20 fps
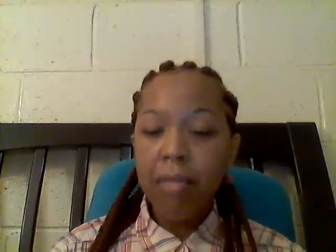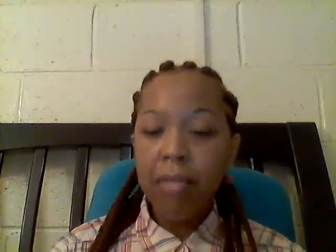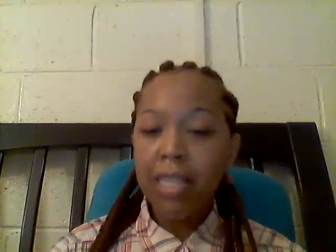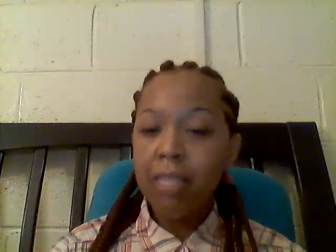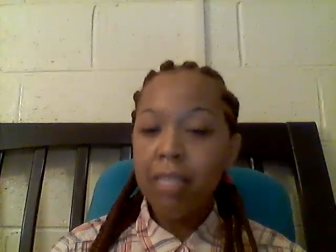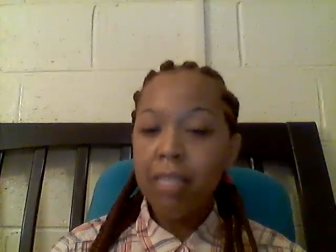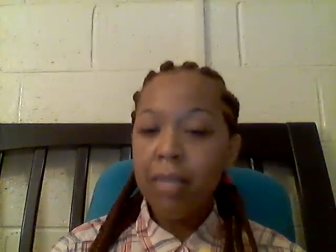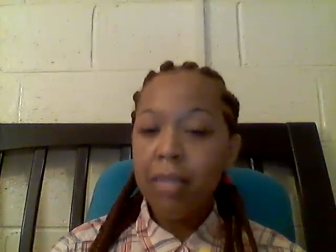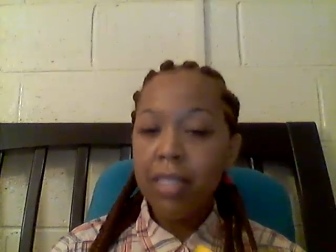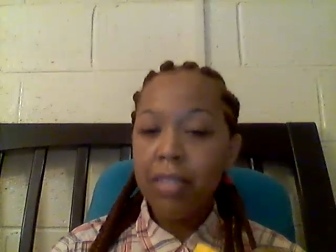but
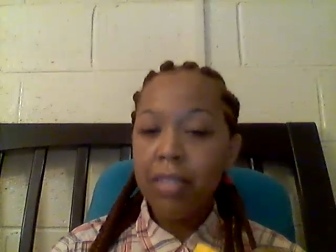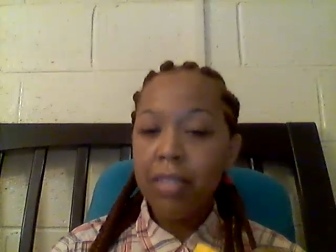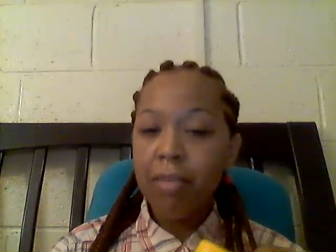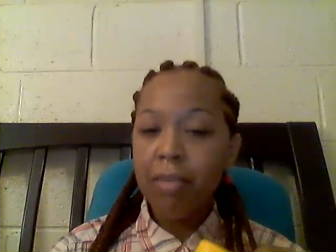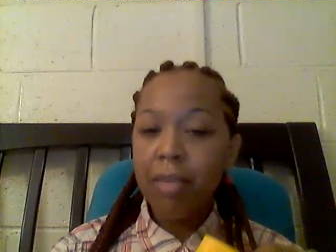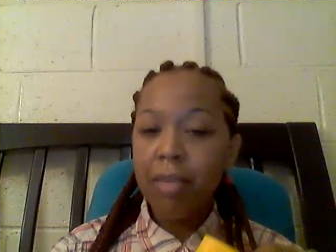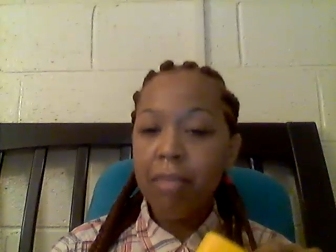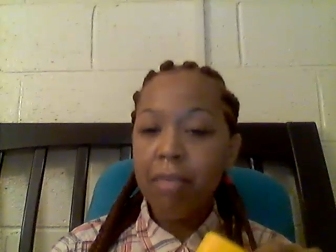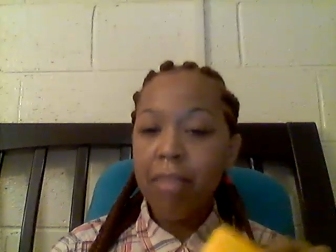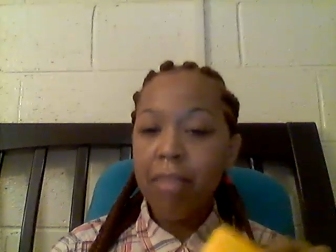it smells a
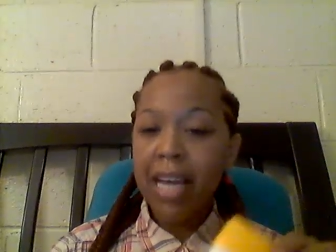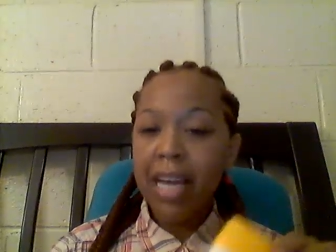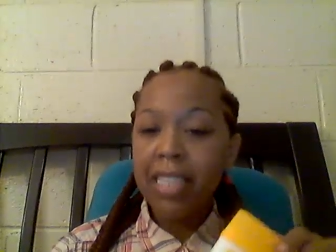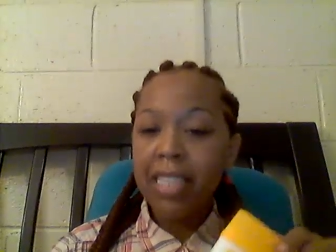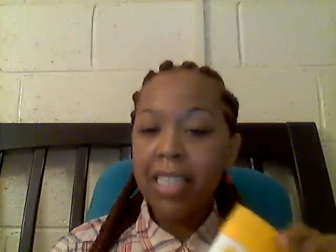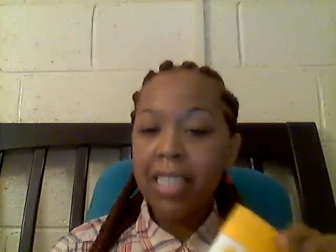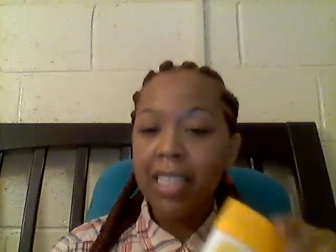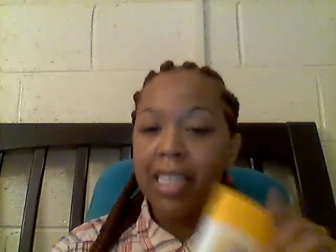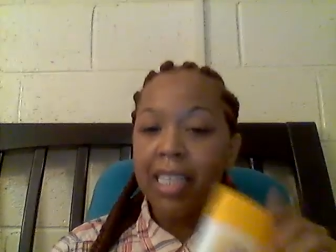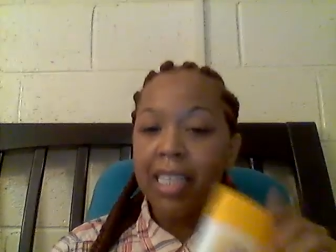little bit
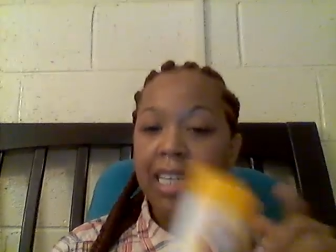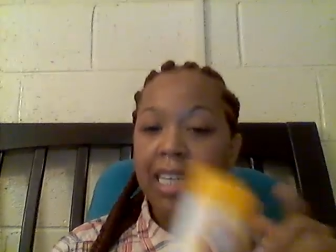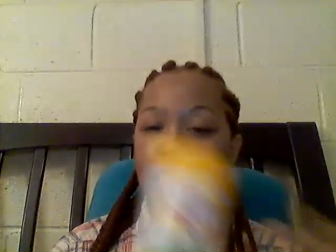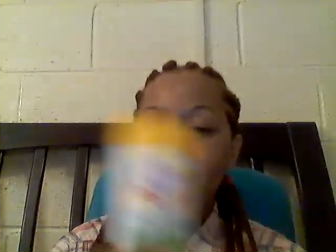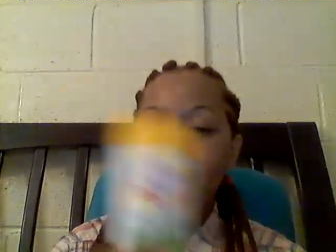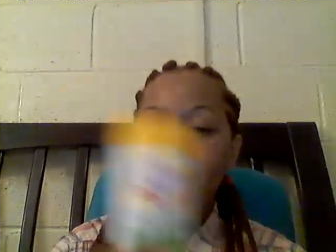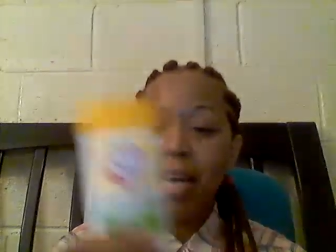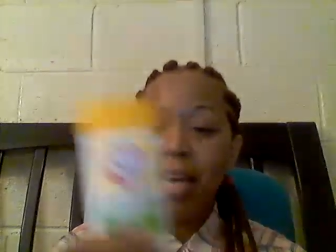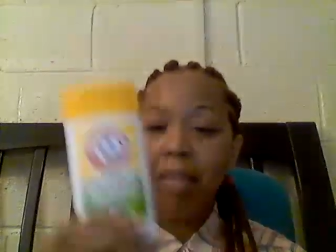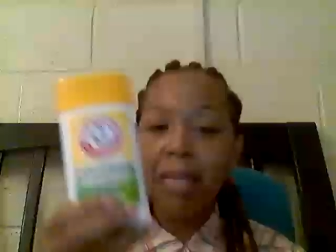masculine
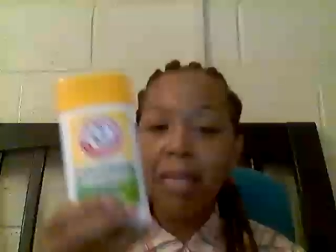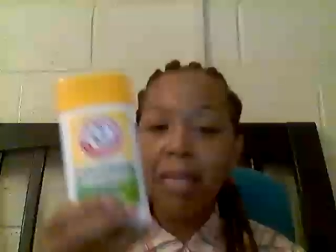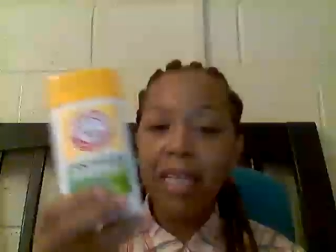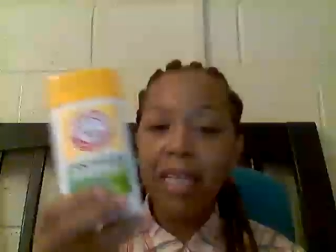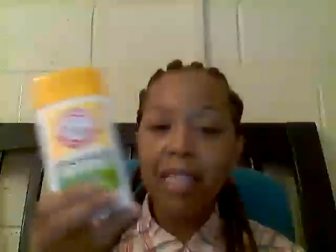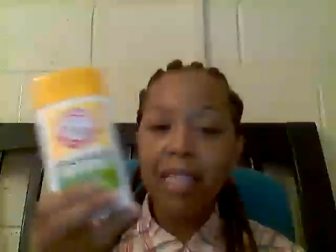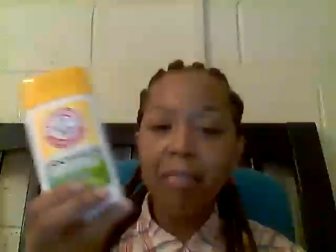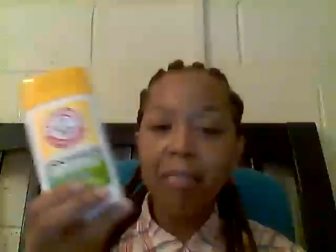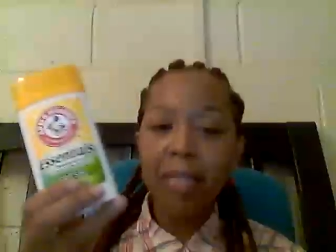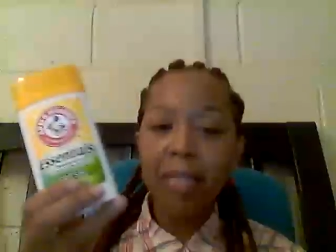in my
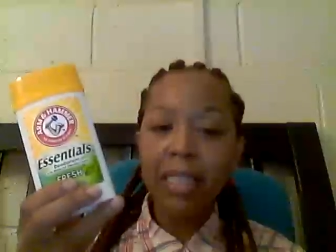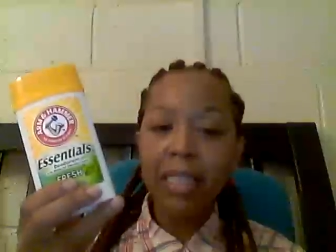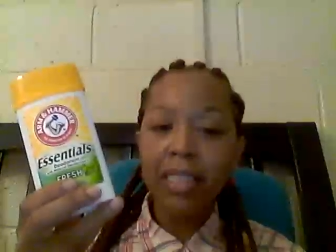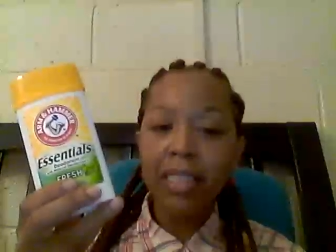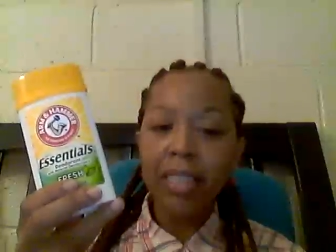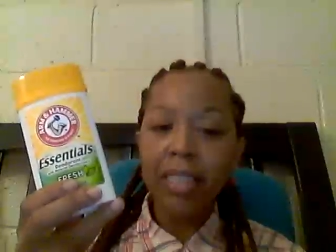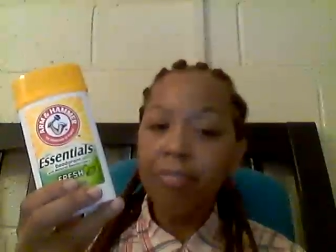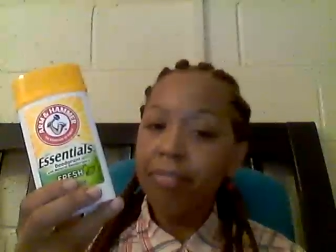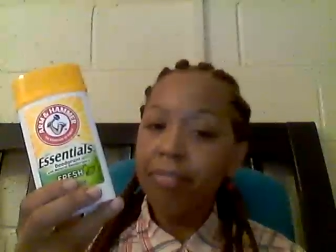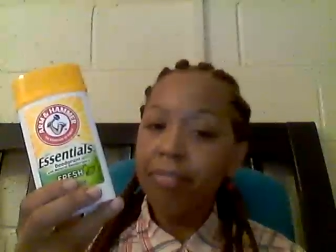opinion, but
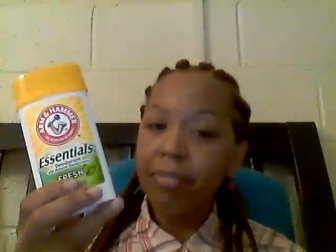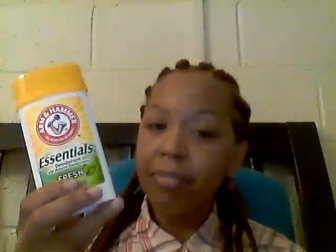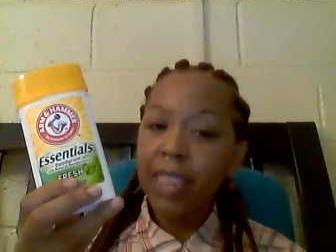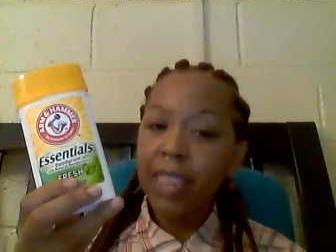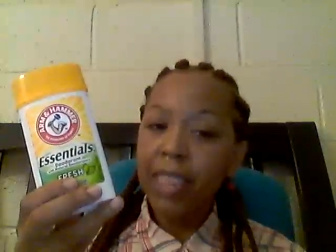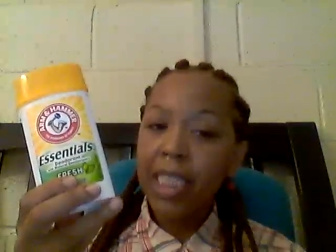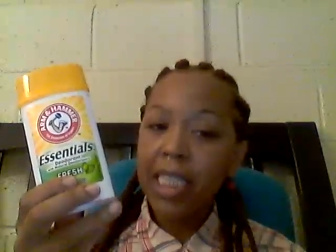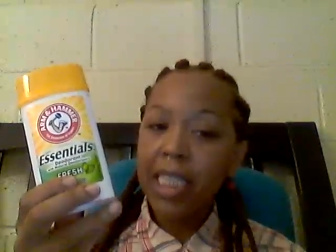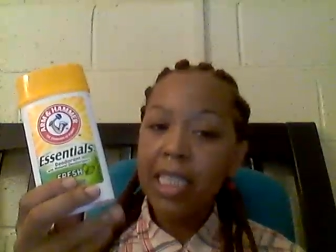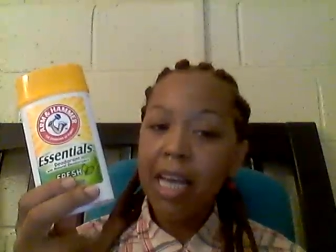
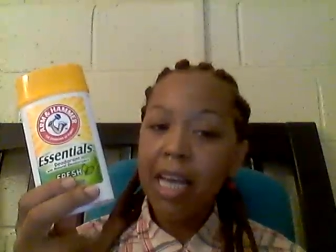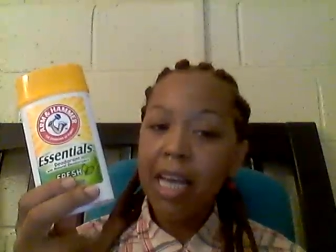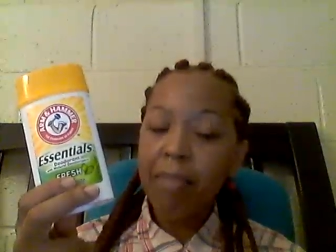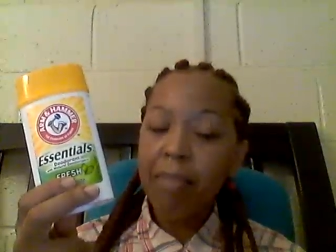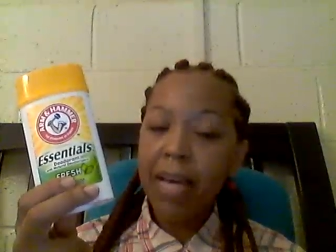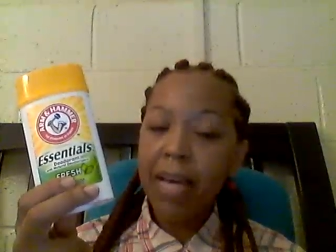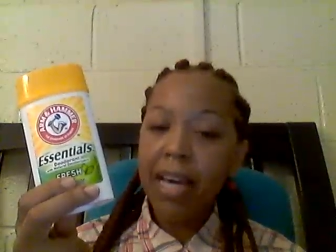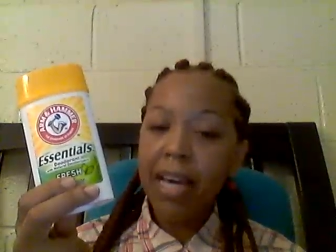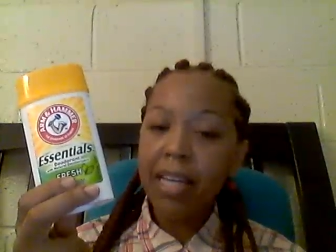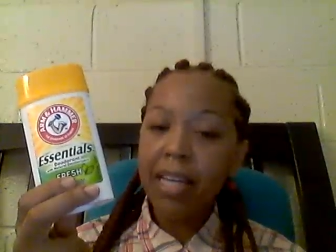it's
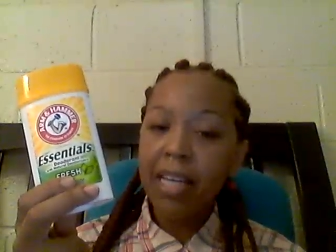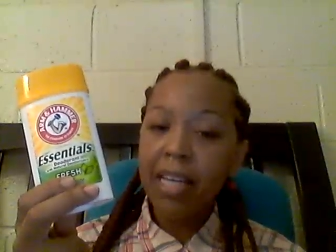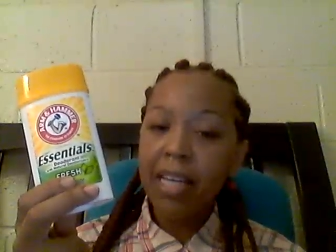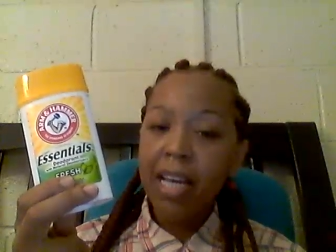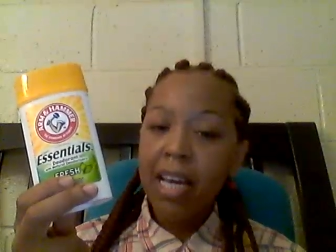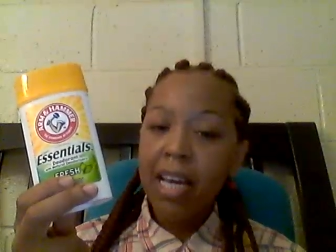not bad.